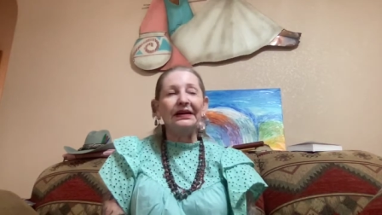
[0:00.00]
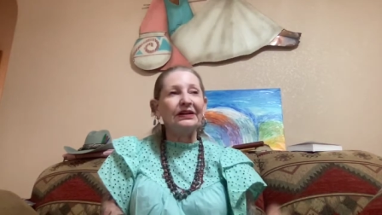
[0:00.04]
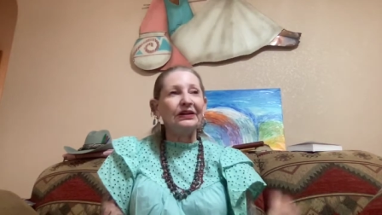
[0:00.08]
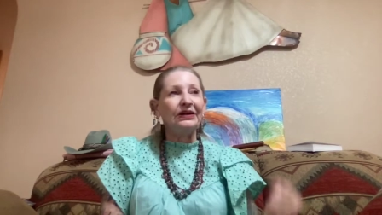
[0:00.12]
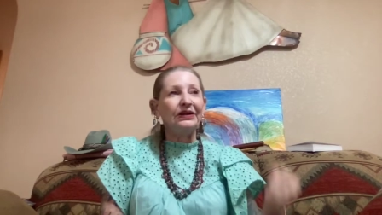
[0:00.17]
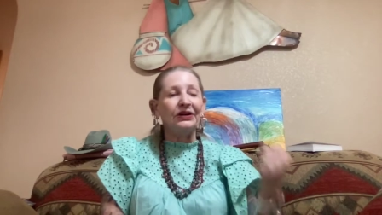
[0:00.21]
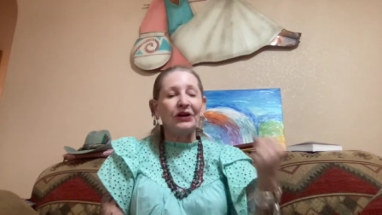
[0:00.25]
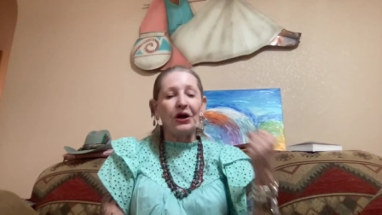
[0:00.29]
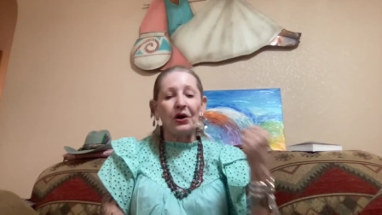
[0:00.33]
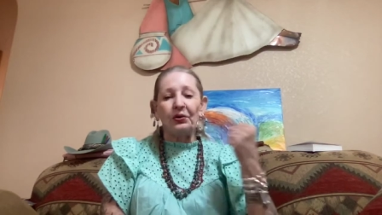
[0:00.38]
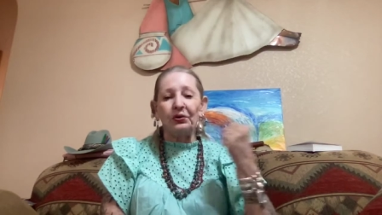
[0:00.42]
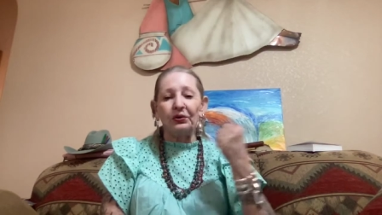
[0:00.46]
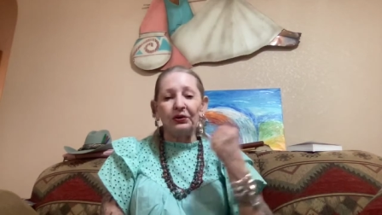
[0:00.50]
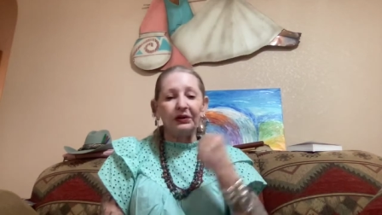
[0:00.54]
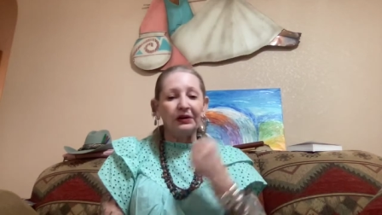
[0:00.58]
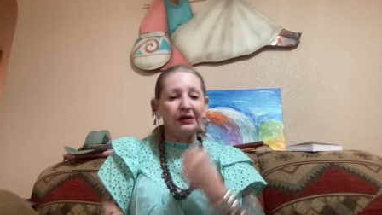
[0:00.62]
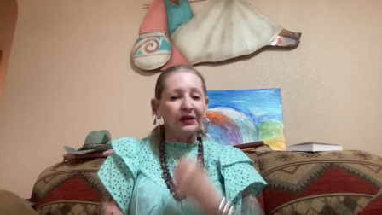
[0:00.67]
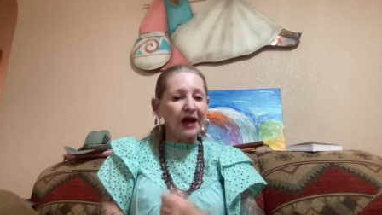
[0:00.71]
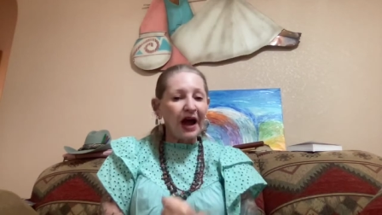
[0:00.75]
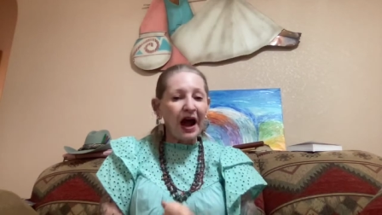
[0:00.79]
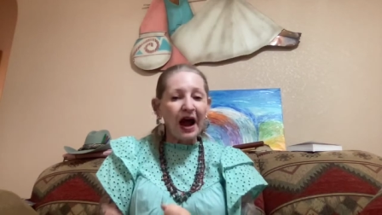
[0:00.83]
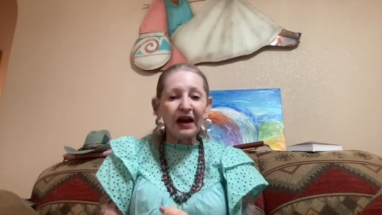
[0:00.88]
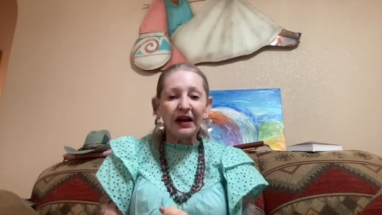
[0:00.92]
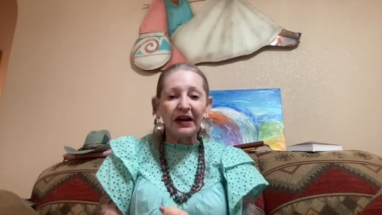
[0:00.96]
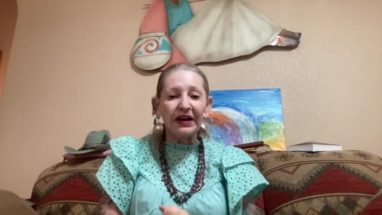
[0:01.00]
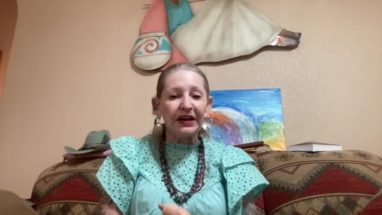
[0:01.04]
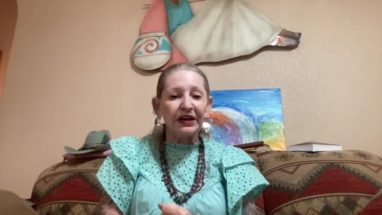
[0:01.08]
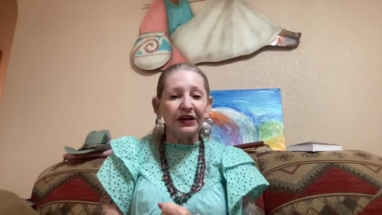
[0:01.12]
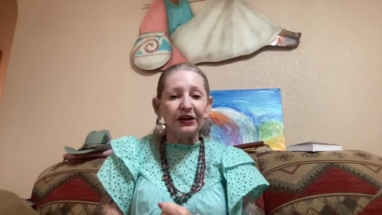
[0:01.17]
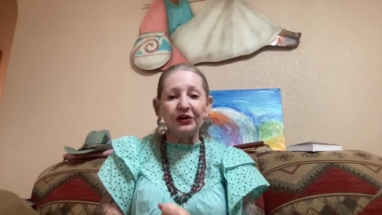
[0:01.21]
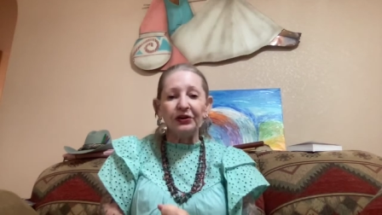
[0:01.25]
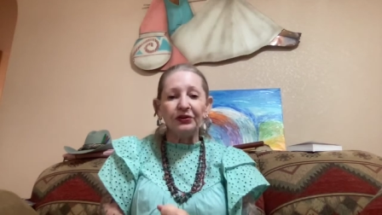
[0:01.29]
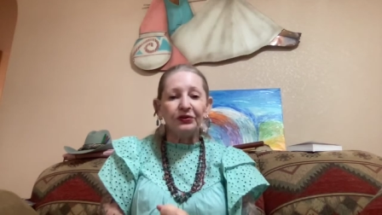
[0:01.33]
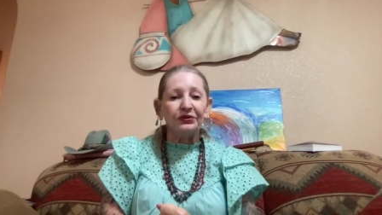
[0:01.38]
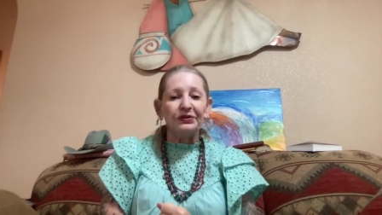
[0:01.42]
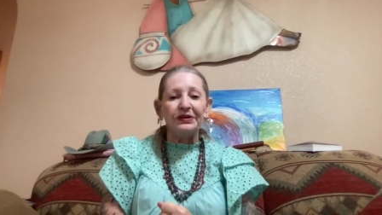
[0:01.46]
you know,
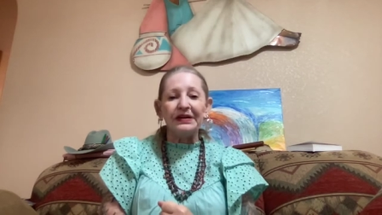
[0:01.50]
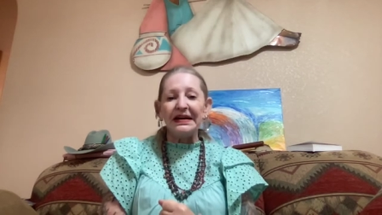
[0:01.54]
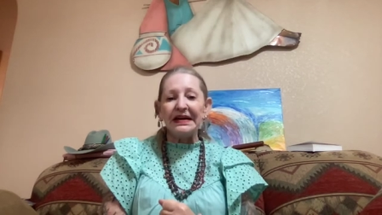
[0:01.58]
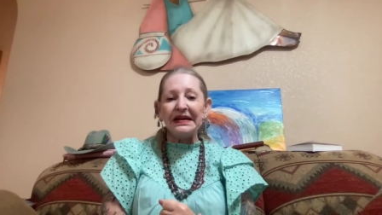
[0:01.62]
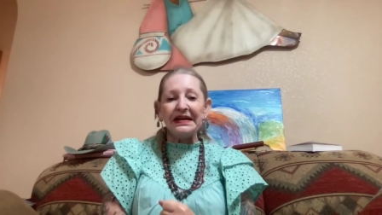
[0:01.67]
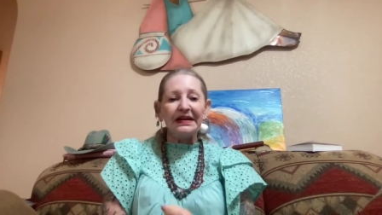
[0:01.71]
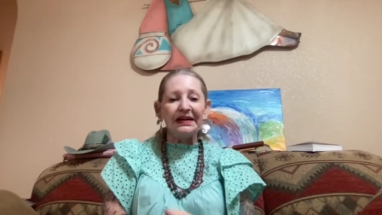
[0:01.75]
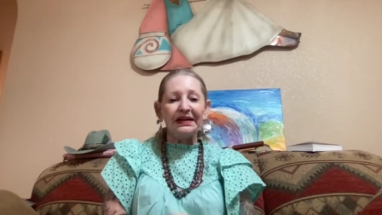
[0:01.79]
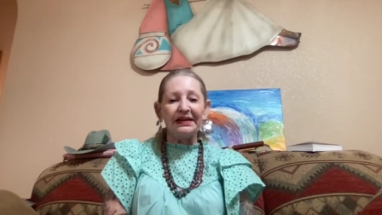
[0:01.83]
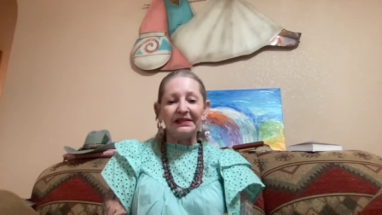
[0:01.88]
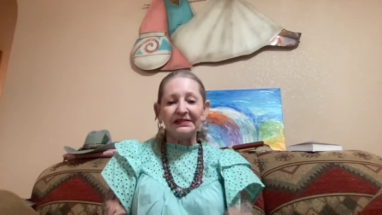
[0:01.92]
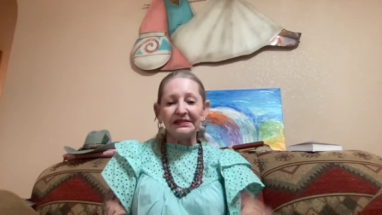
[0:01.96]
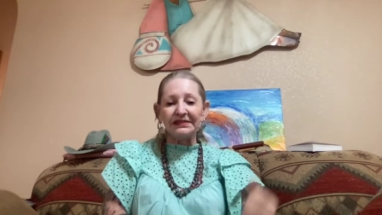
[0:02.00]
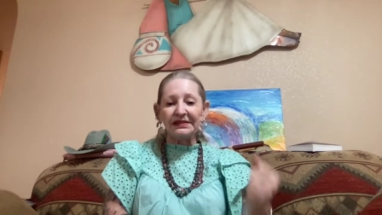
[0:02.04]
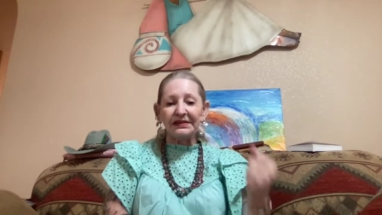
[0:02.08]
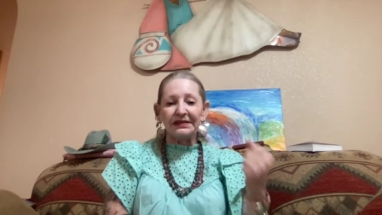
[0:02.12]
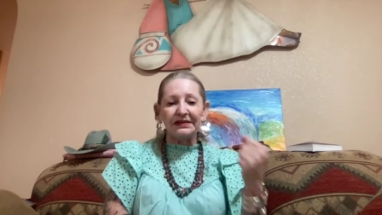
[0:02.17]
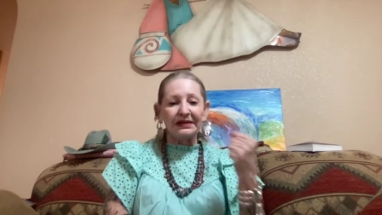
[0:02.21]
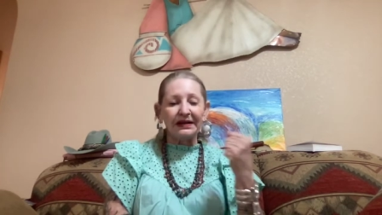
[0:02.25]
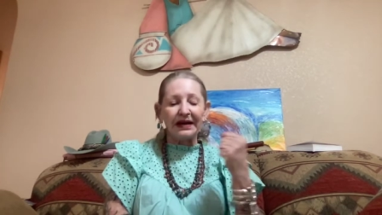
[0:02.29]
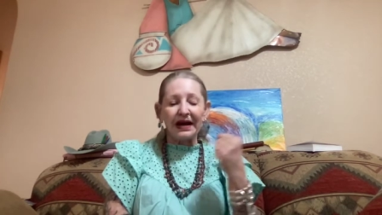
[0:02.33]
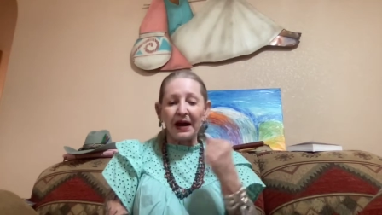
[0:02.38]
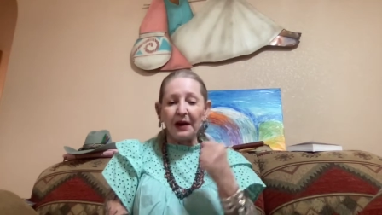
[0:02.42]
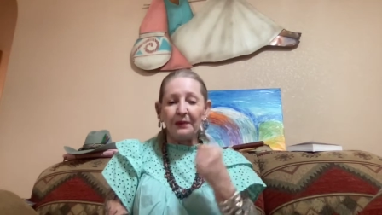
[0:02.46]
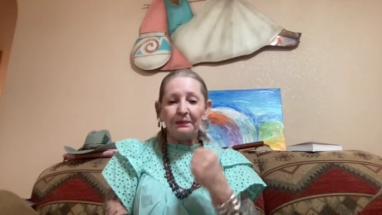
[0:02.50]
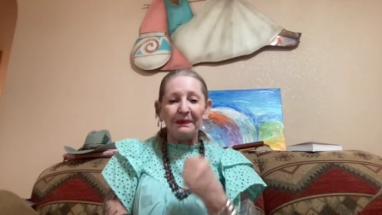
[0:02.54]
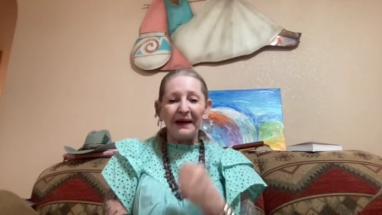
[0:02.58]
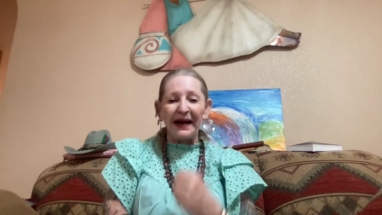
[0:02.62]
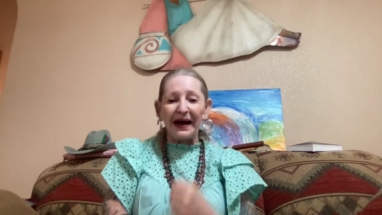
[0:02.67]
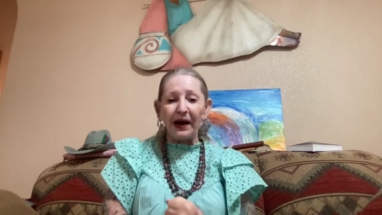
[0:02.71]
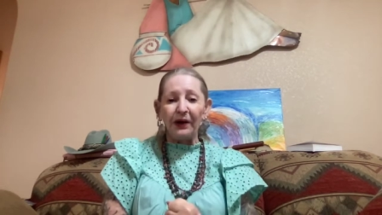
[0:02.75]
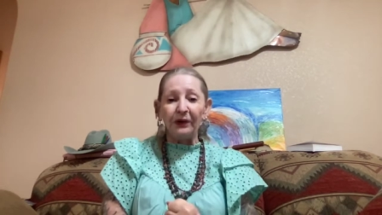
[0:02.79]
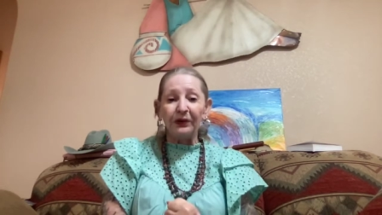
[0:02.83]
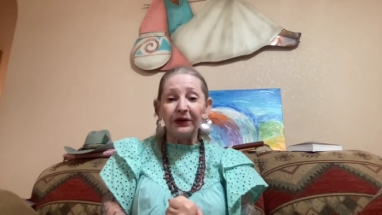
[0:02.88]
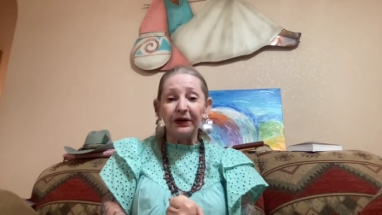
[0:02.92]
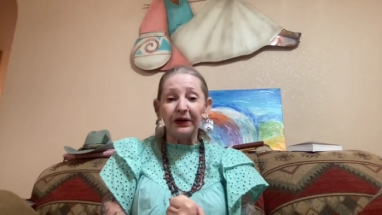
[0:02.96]
locking your knees
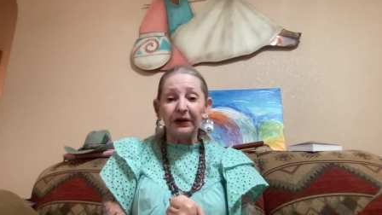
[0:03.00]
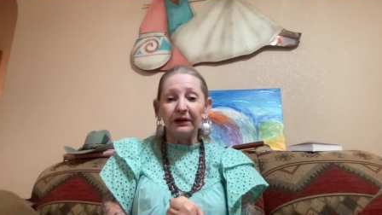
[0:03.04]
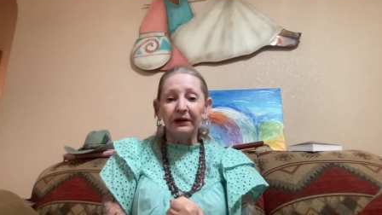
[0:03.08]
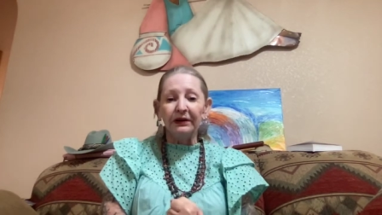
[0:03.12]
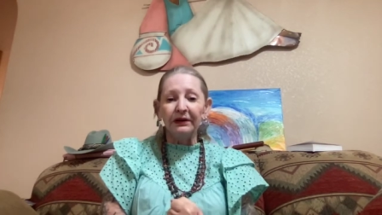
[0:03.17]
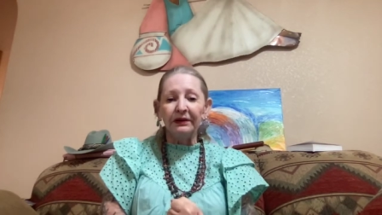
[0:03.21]
about?